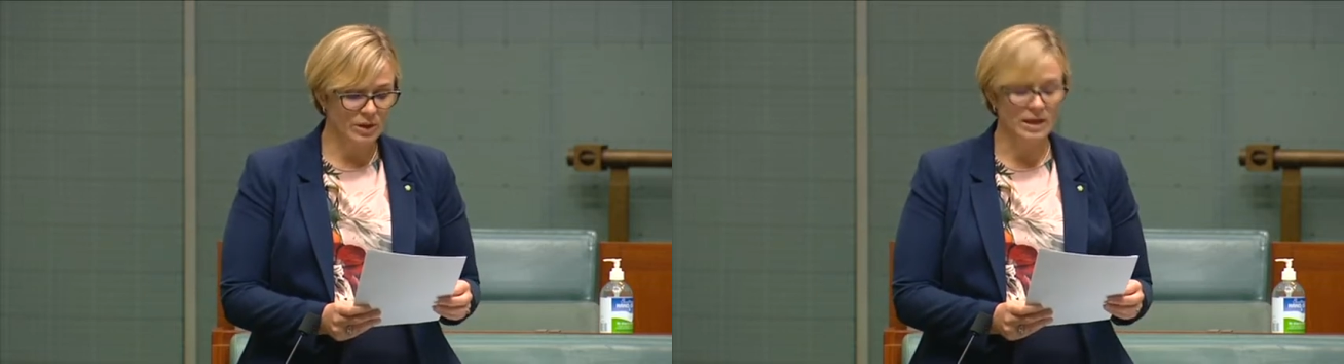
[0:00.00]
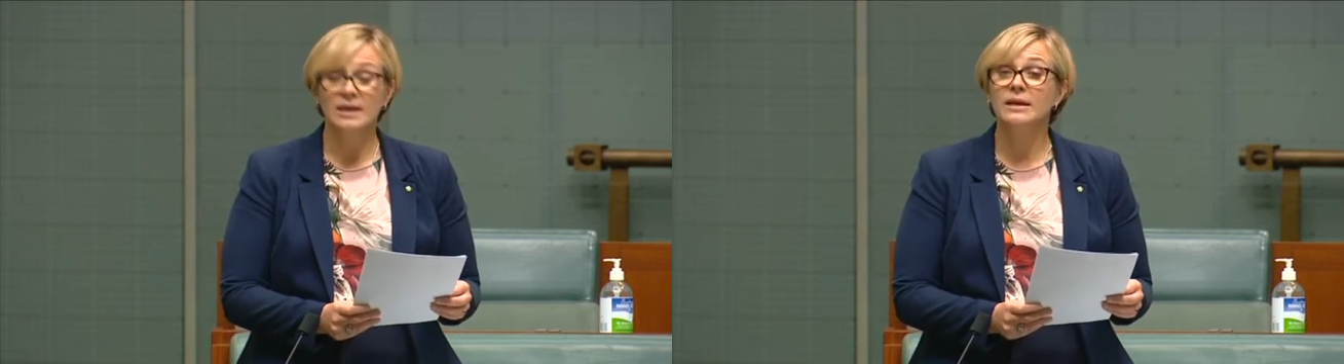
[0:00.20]

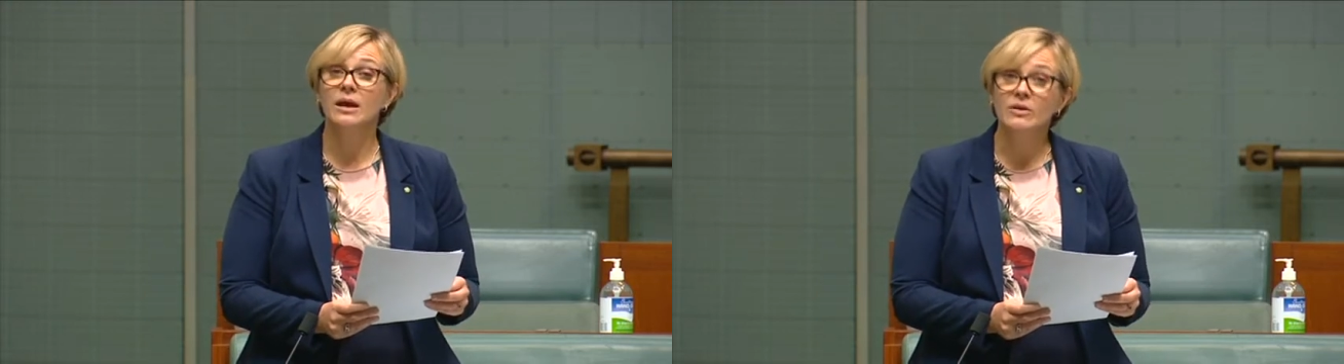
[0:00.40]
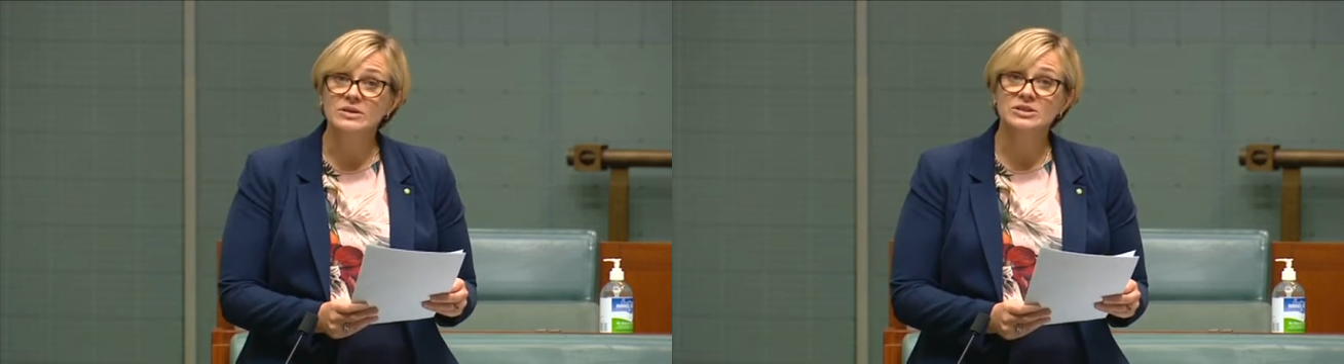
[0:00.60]
and I
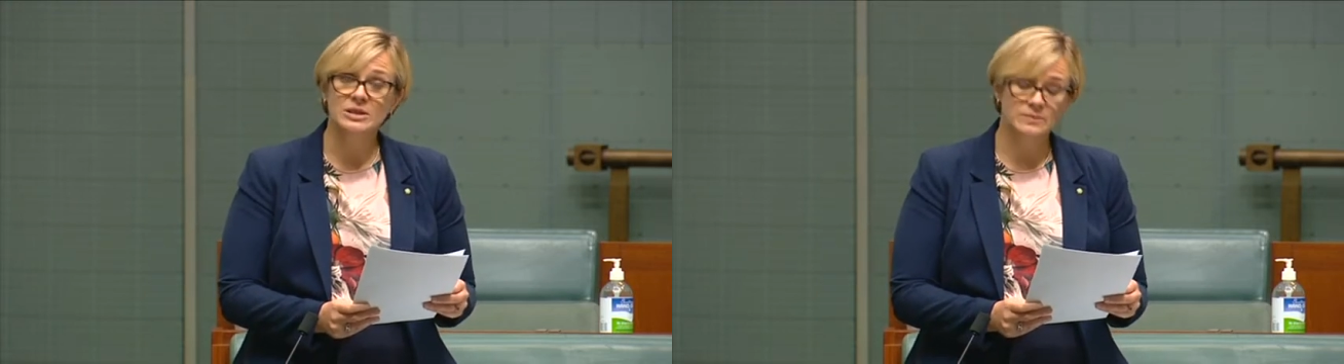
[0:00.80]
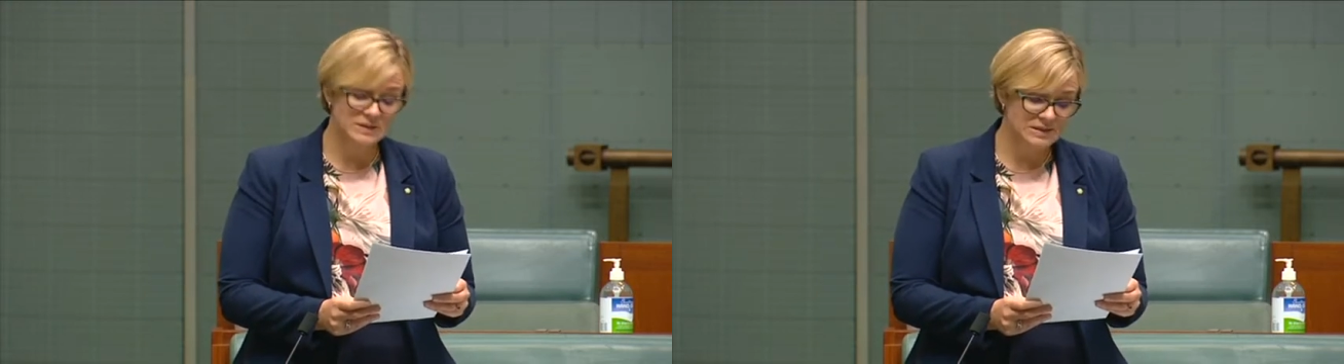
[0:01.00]
encouraged
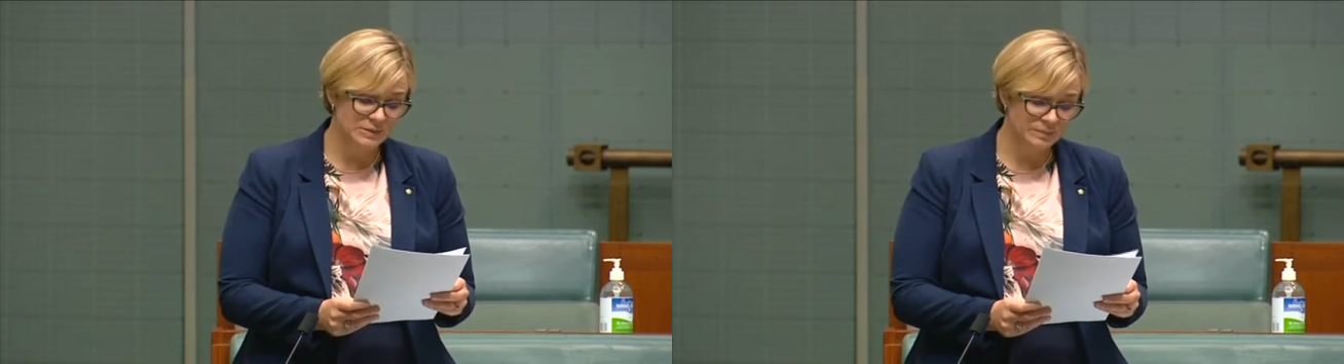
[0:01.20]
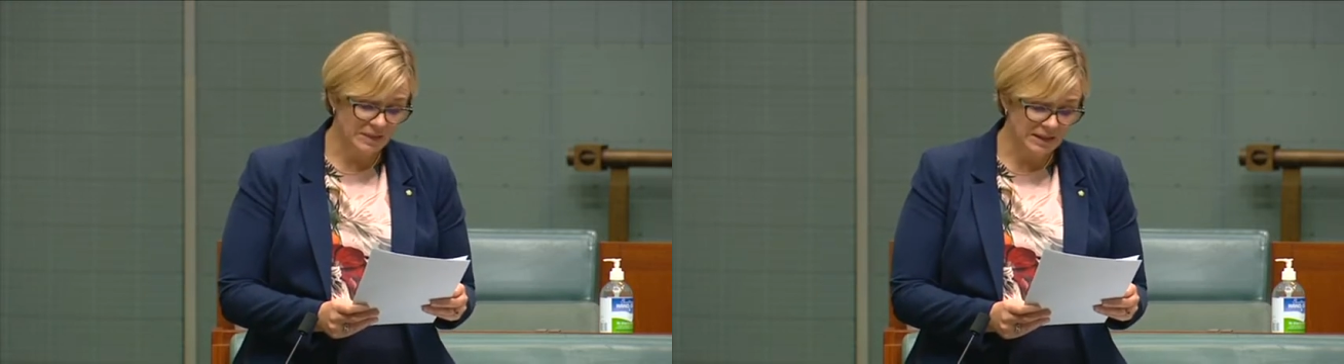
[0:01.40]
them to
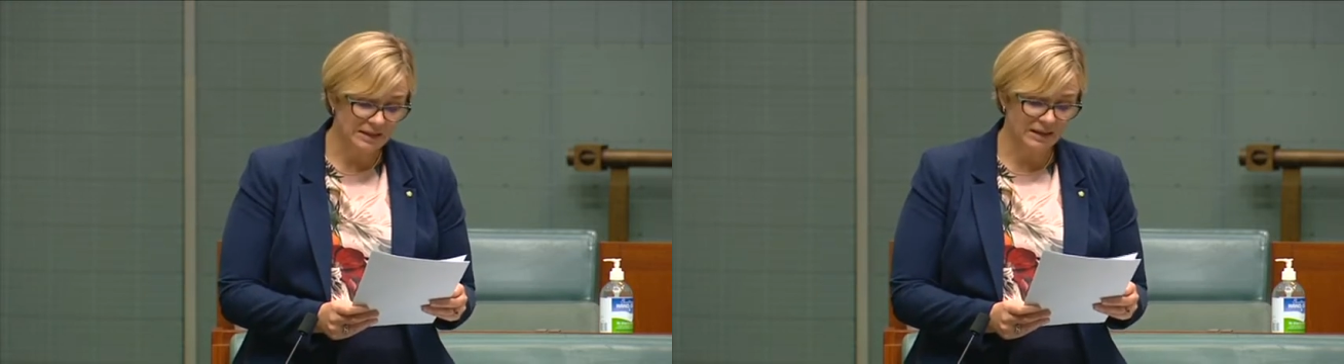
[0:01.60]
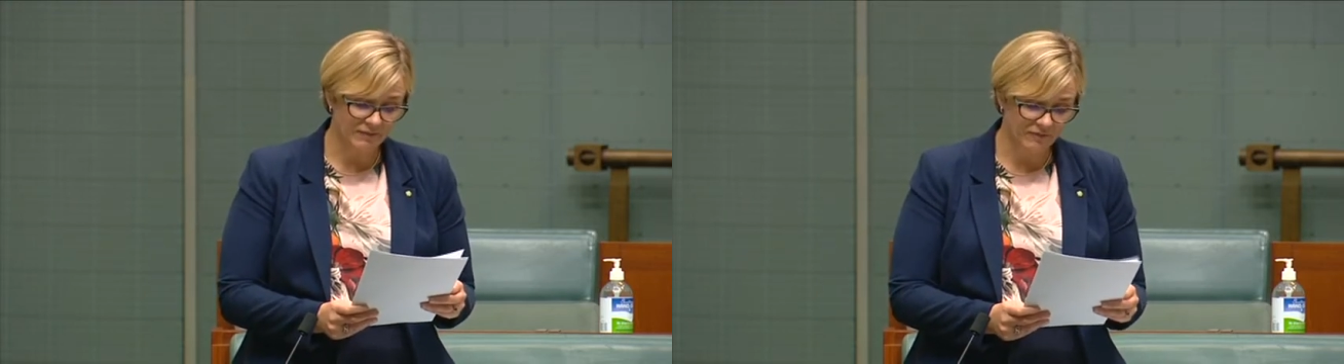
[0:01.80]

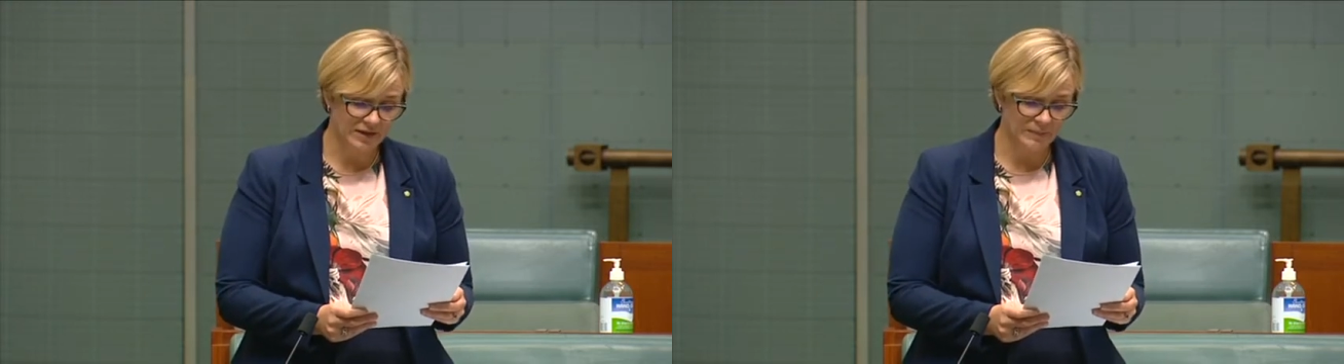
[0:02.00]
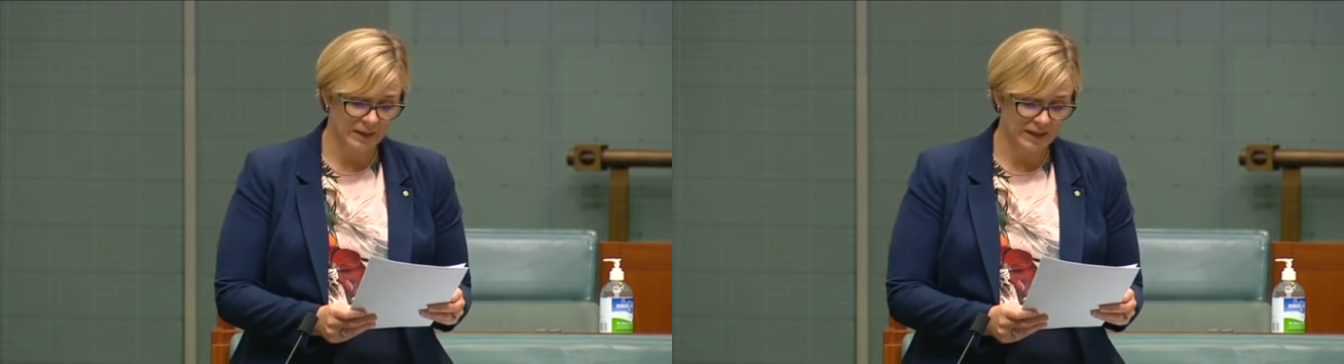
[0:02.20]
submit their
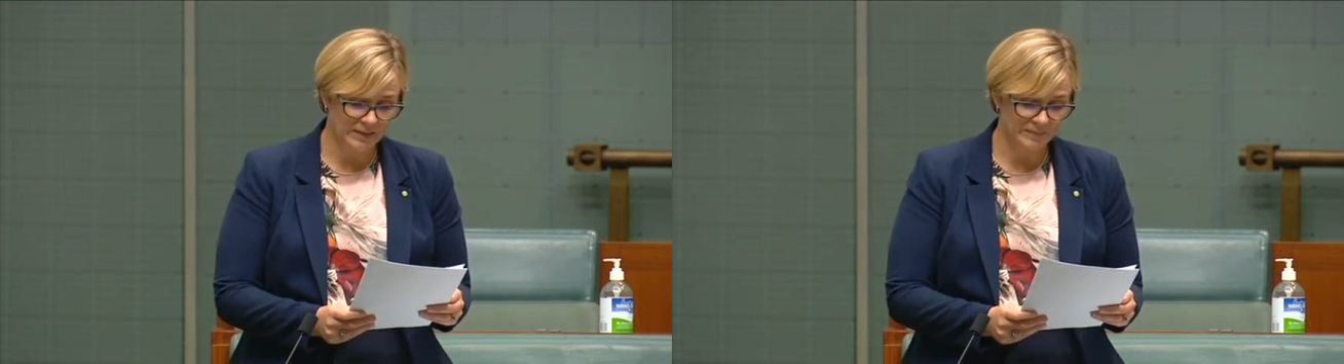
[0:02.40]
feedback.